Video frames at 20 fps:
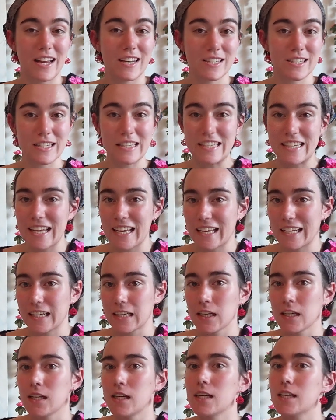And
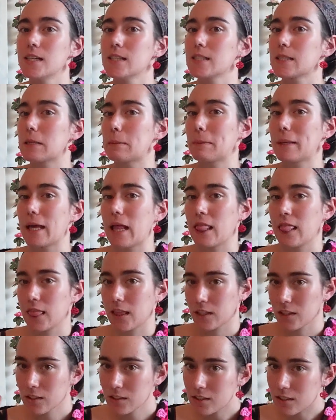today is going to be a
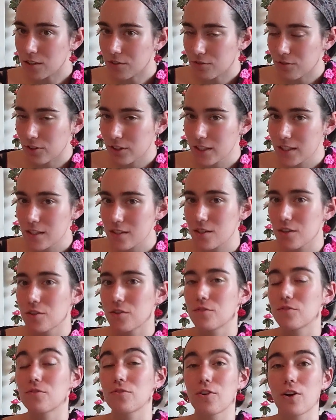little different
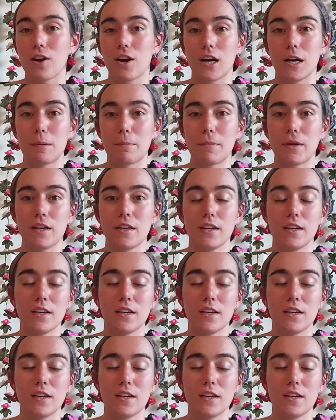from